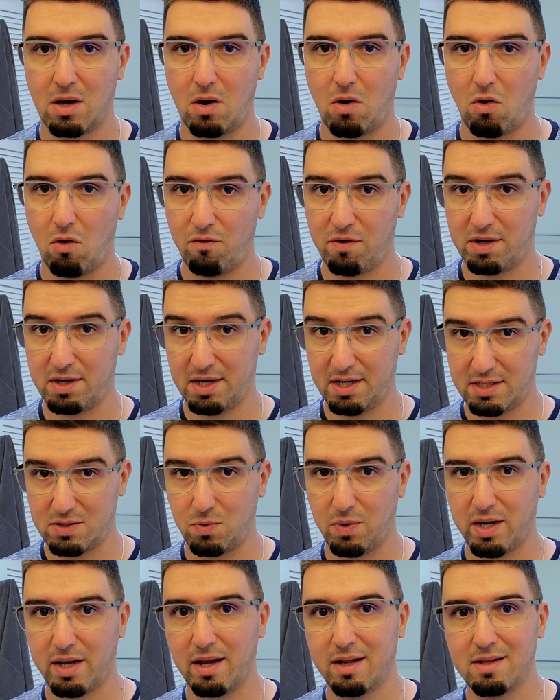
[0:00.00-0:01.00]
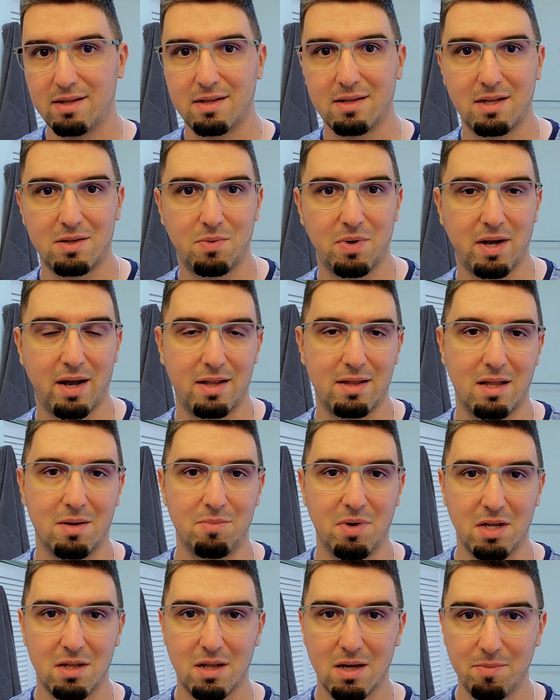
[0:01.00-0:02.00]
over this weekend that we had the
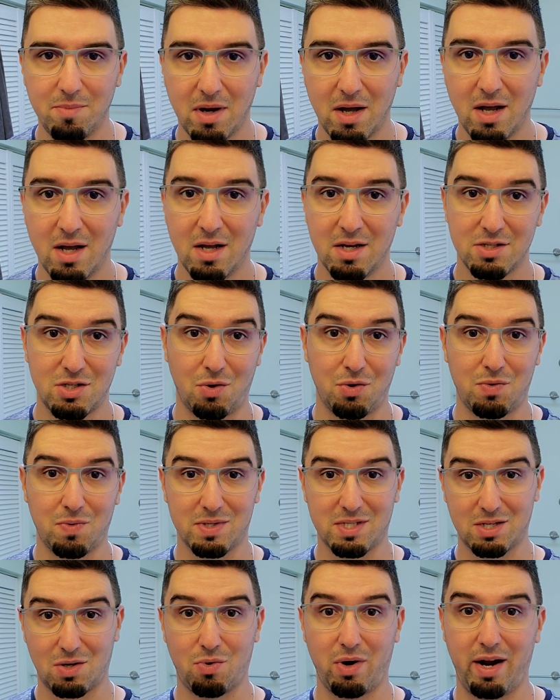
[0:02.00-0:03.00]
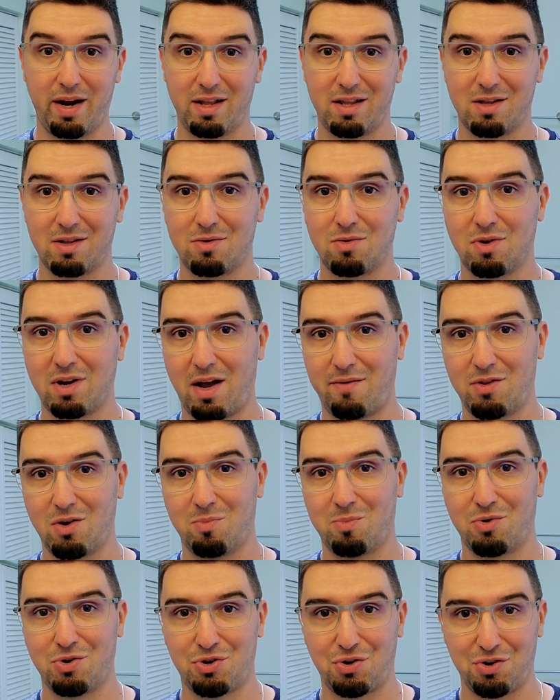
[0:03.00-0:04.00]
meetup. So it was great to have the
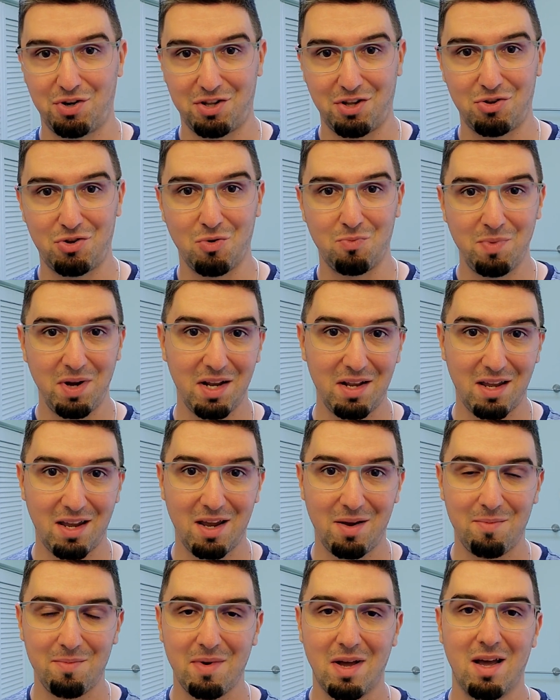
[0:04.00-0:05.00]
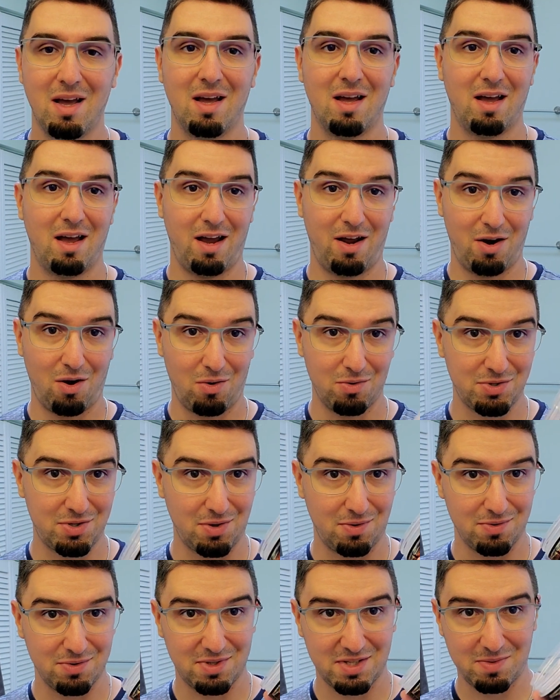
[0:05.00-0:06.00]
opportunity to meet him and
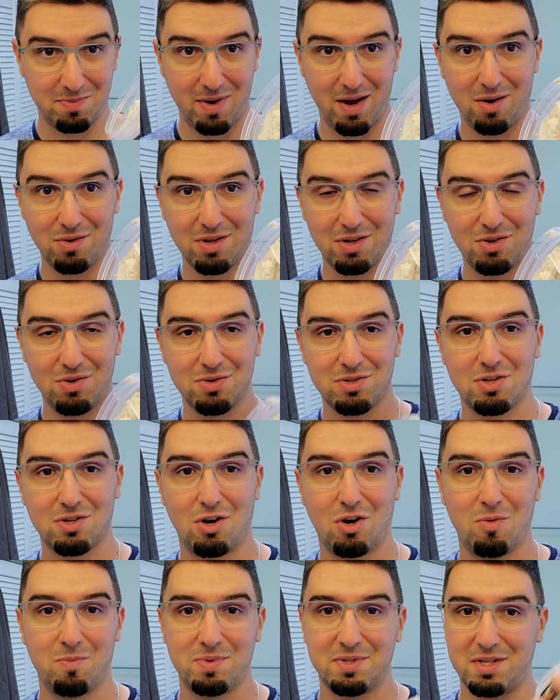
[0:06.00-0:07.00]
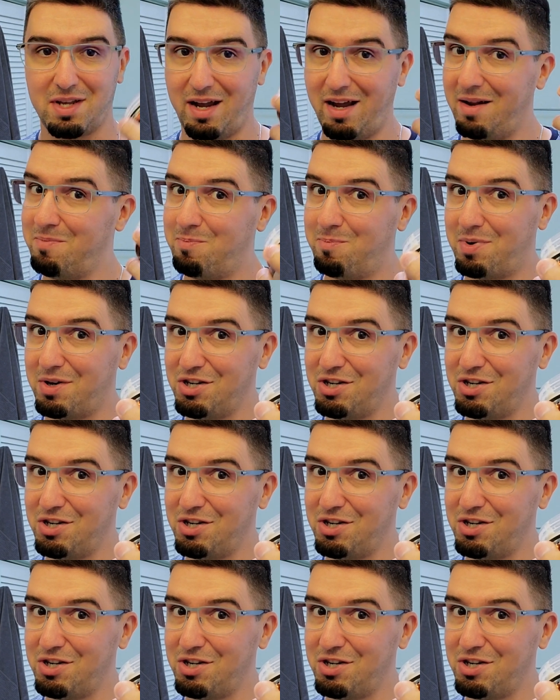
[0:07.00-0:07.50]
also smell the new soaps and